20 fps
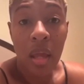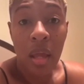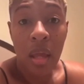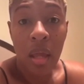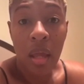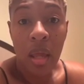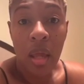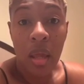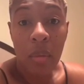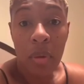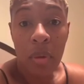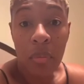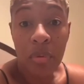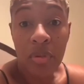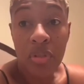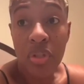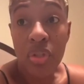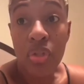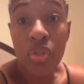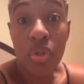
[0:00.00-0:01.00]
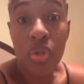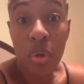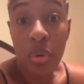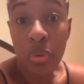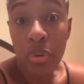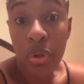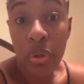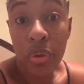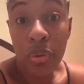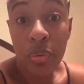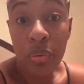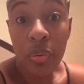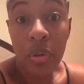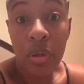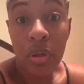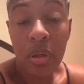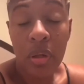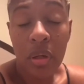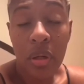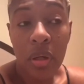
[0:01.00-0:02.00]
am able to show you,
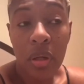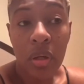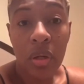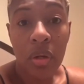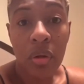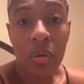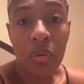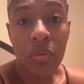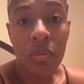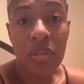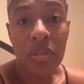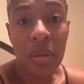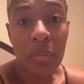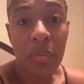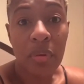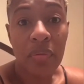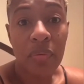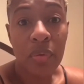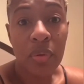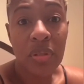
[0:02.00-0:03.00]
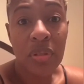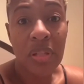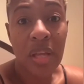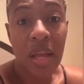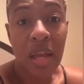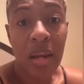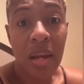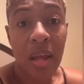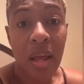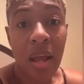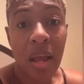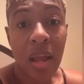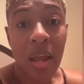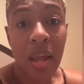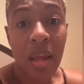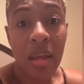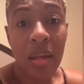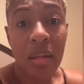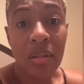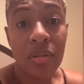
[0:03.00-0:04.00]
some of the foods that
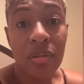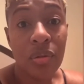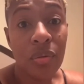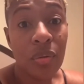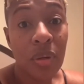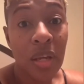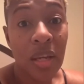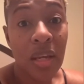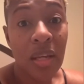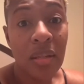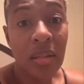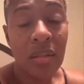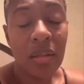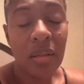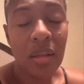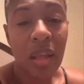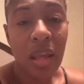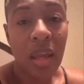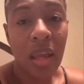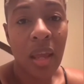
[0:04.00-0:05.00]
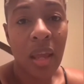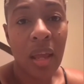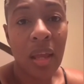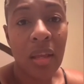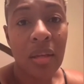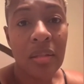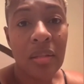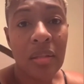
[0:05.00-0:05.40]
I do eat, and